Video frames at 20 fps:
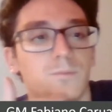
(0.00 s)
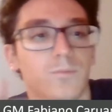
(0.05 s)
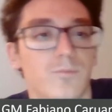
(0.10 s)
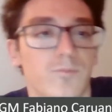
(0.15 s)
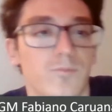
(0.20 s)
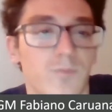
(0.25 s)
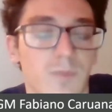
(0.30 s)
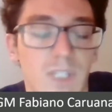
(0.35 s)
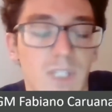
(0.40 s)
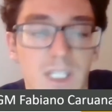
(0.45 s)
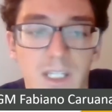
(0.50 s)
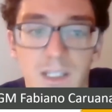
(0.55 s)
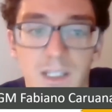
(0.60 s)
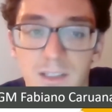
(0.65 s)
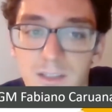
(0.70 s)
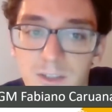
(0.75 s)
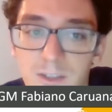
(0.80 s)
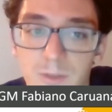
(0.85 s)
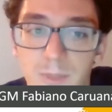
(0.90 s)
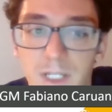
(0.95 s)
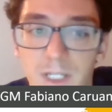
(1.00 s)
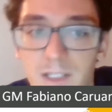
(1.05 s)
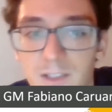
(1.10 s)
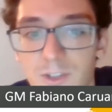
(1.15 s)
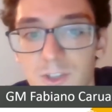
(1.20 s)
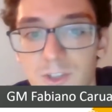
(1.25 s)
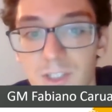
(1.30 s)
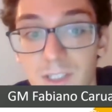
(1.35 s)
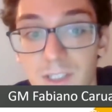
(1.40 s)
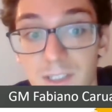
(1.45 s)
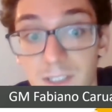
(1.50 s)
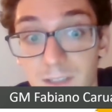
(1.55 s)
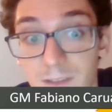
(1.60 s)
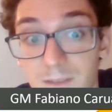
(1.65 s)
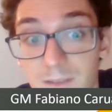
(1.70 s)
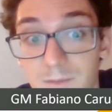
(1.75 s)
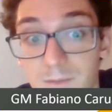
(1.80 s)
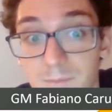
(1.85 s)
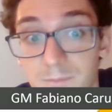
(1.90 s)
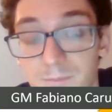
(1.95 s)
He has to go back to g6.
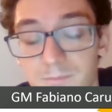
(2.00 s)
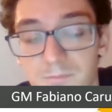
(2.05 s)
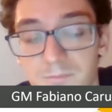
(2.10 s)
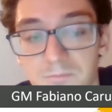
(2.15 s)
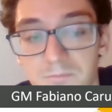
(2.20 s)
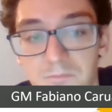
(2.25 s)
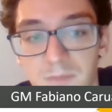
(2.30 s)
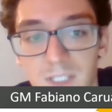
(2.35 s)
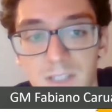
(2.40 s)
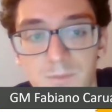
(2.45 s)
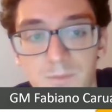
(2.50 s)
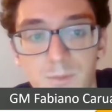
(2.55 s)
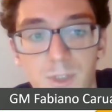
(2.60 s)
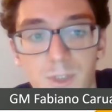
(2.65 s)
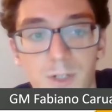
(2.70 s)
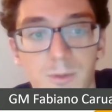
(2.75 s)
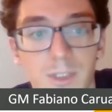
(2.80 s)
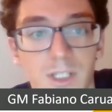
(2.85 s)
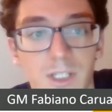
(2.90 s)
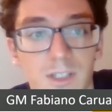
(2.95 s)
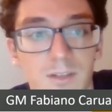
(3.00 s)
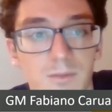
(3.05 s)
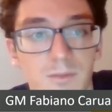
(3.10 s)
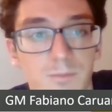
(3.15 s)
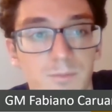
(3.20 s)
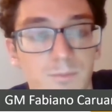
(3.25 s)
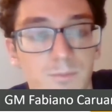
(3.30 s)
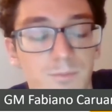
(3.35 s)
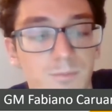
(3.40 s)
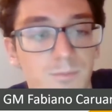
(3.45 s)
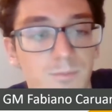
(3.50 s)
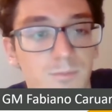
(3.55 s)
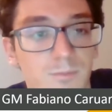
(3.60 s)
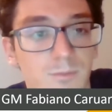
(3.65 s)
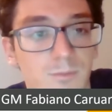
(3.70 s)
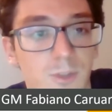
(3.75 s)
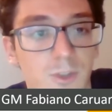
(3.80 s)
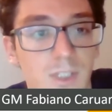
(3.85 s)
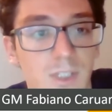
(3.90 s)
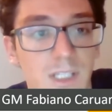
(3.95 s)
It's probably not the
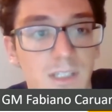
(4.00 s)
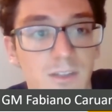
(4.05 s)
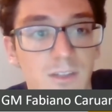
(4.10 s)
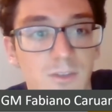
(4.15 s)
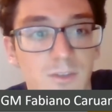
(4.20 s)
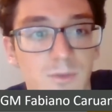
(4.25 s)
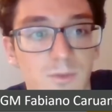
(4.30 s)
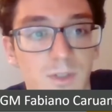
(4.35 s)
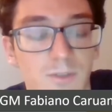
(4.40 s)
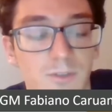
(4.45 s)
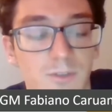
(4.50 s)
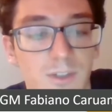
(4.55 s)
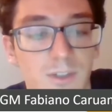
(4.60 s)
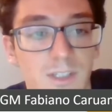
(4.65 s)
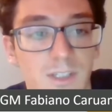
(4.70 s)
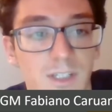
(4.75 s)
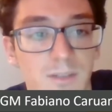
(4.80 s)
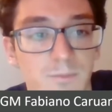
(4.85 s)
most ideal square for his knight.